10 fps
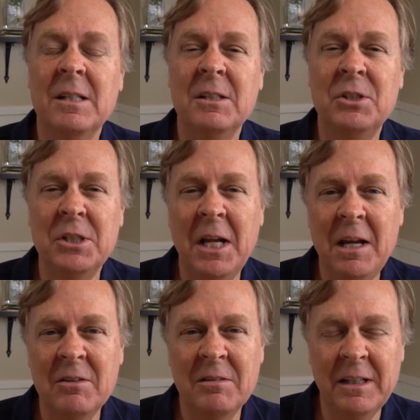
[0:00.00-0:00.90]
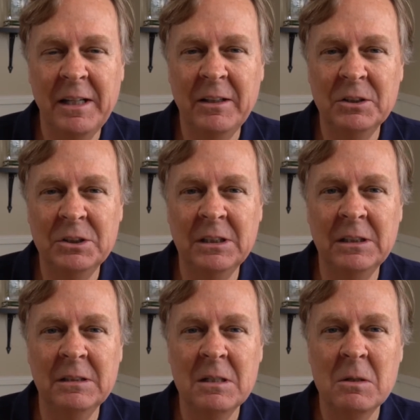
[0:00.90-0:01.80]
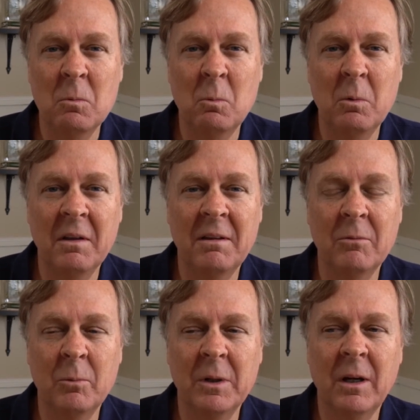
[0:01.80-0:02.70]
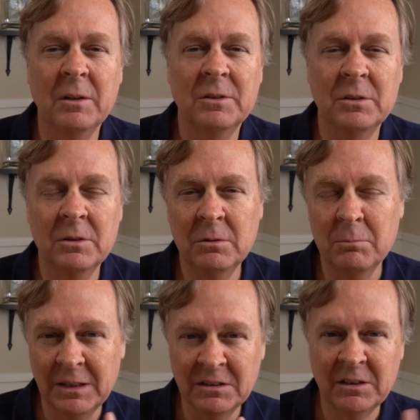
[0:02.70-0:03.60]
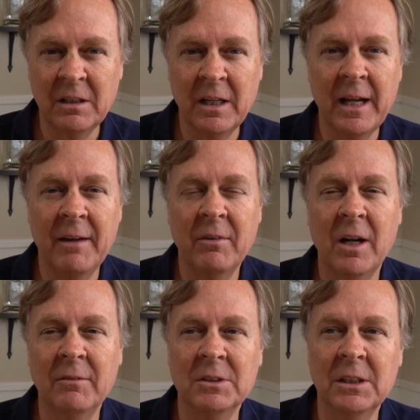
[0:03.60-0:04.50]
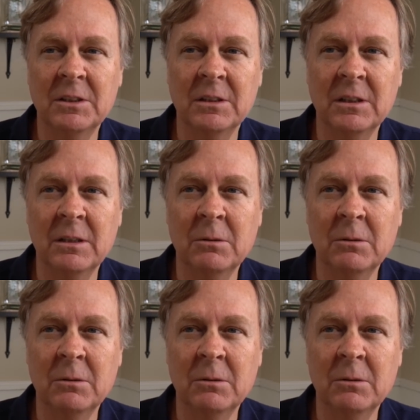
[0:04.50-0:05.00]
changed the energy with regards to my son and I having conversation.